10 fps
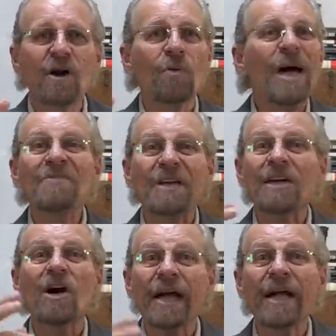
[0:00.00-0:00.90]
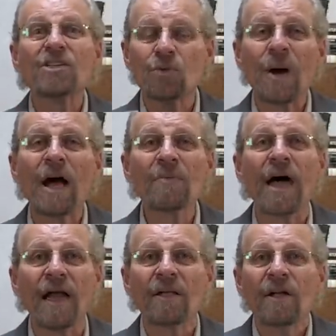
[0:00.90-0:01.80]
We have to get our heads around
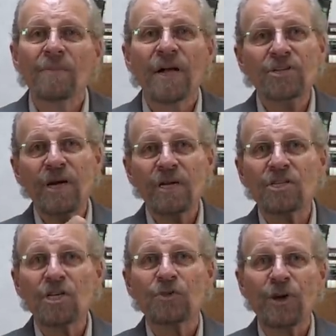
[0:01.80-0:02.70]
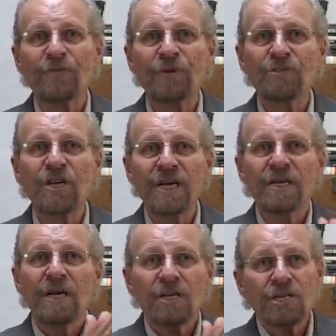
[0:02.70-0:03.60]
that. That Genesis
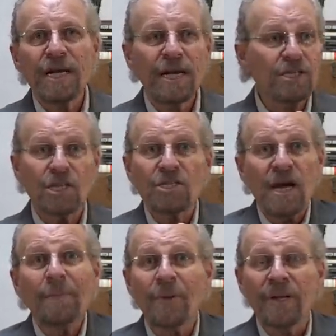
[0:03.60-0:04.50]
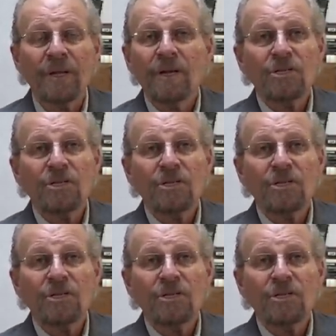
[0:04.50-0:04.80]
3:15 is the template.